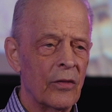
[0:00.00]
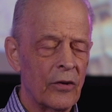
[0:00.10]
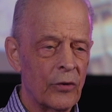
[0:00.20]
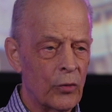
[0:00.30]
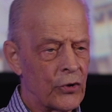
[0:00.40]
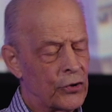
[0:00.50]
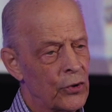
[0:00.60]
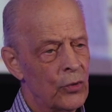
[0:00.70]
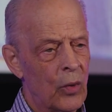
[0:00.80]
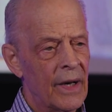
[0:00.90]
the
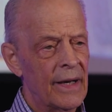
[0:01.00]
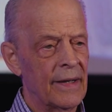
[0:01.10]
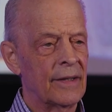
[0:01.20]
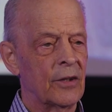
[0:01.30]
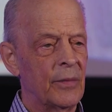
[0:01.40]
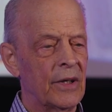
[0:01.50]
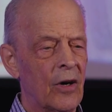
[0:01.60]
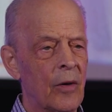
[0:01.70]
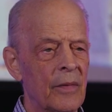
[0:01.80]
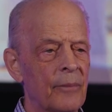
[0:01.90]
true way to
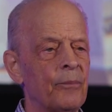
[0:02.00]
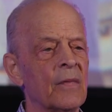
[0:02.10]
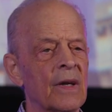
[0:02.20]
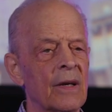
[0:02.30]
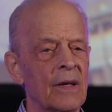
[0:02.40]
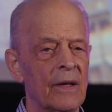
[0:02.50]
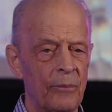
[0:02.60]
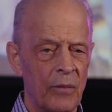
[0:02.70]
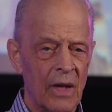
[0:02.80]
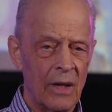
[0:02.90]
become
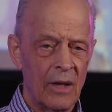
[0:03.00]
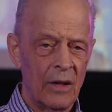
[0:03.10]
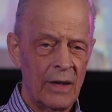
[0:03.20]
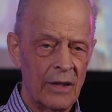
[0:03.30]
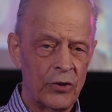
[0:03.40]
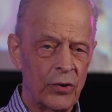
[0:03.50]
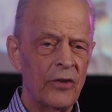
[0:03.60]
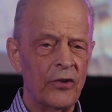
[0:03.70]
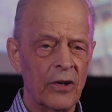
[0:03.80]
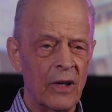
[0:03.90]

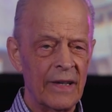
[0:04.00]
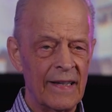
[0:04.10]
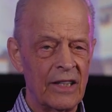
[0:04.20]
intrinsically